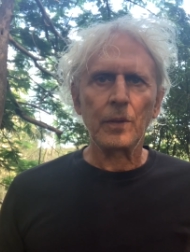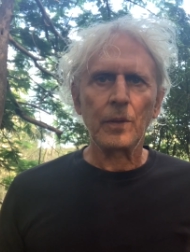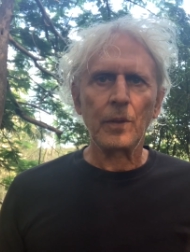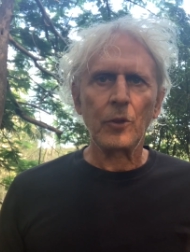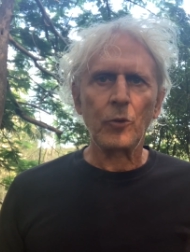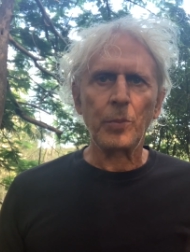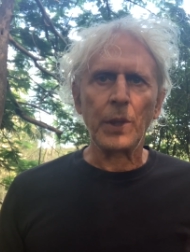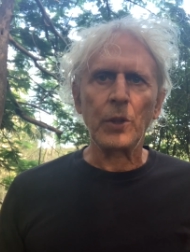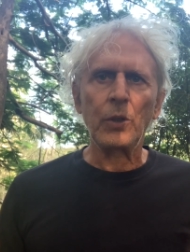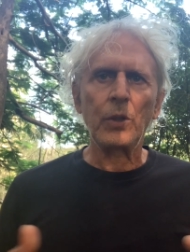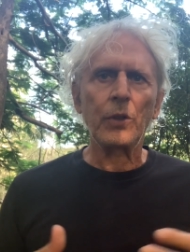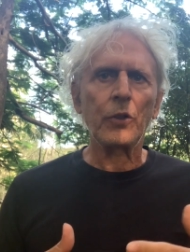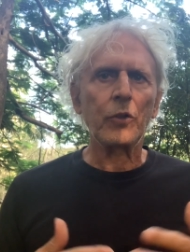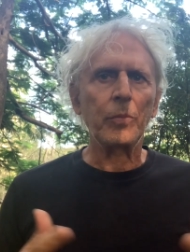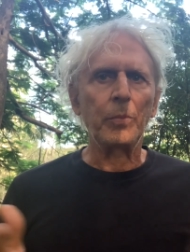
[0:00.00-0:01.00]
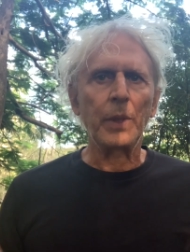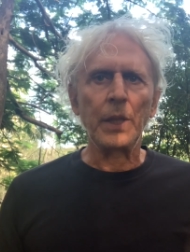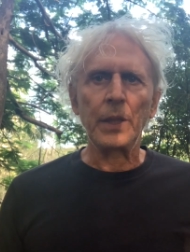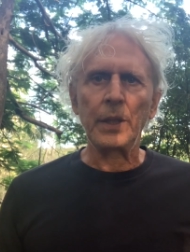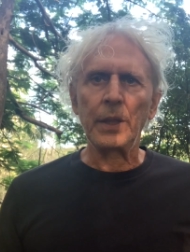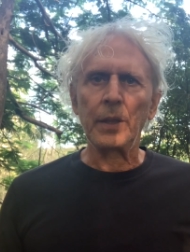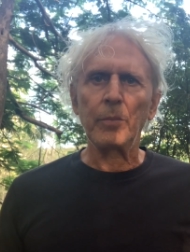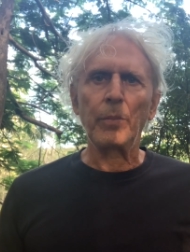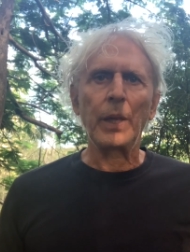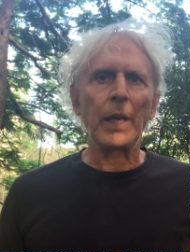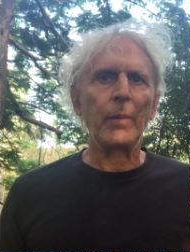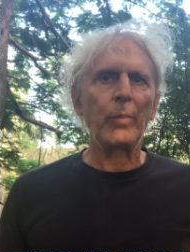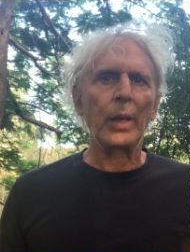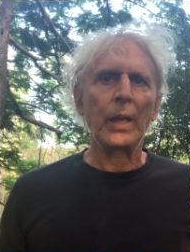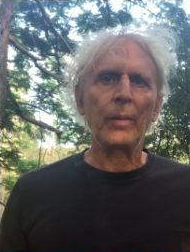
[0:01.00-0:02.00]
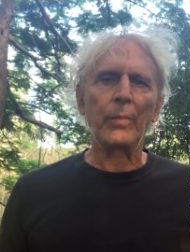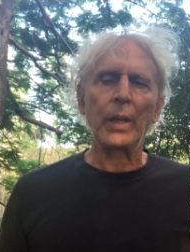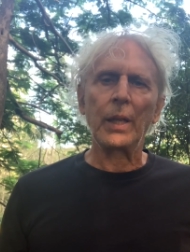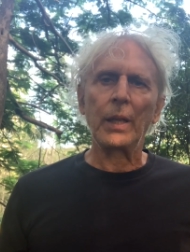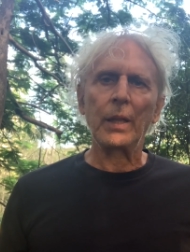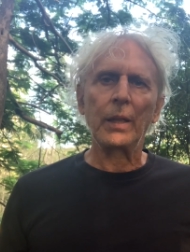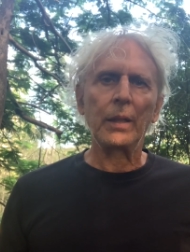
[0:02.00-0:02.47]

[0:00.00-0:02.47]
spend all this money on blah, blah, blah.